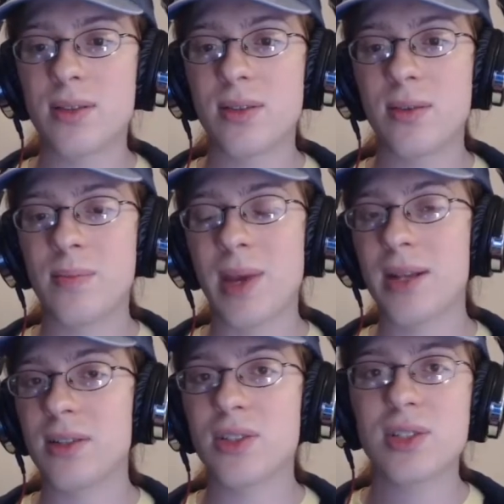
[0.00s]
to
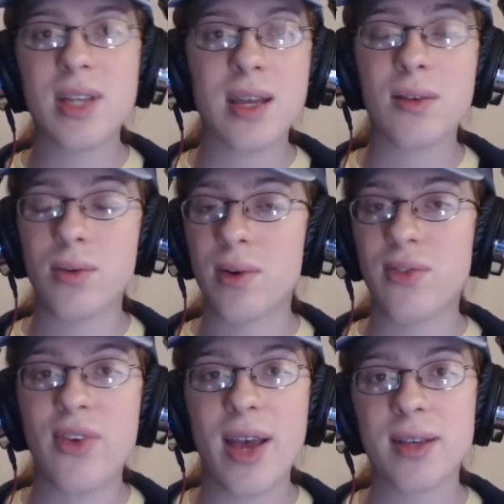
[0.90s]
manage state or
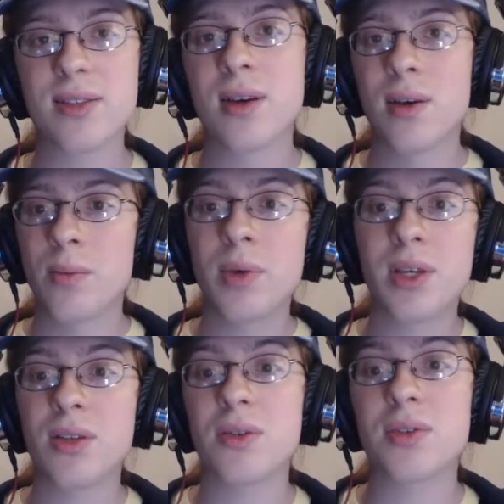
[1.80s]
effects, we
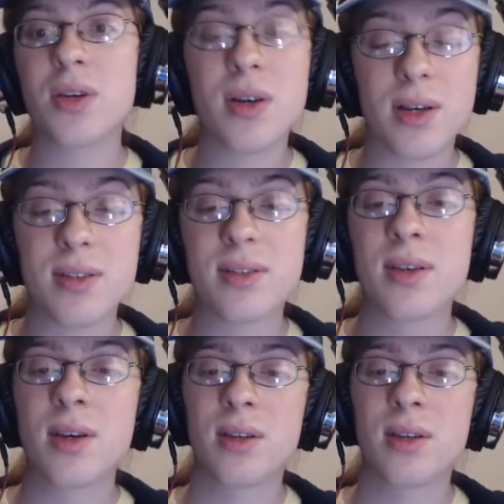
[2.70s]
can use hooks.